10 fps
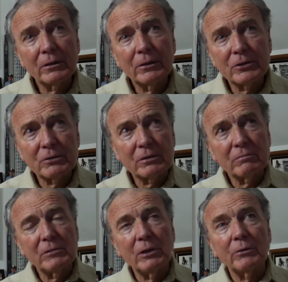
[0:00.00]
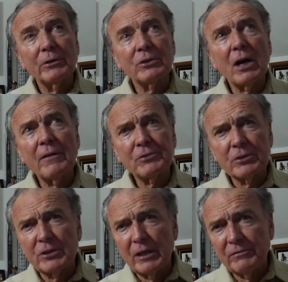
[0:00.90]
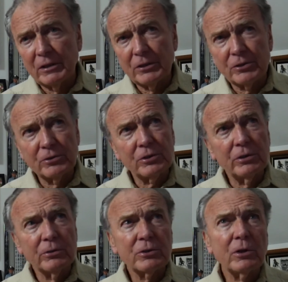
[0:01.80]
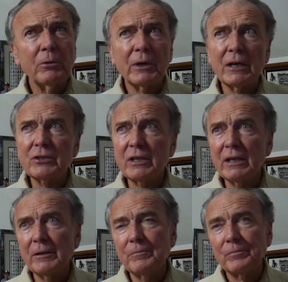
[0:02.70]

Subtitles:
there's officer safety issues too. So when I say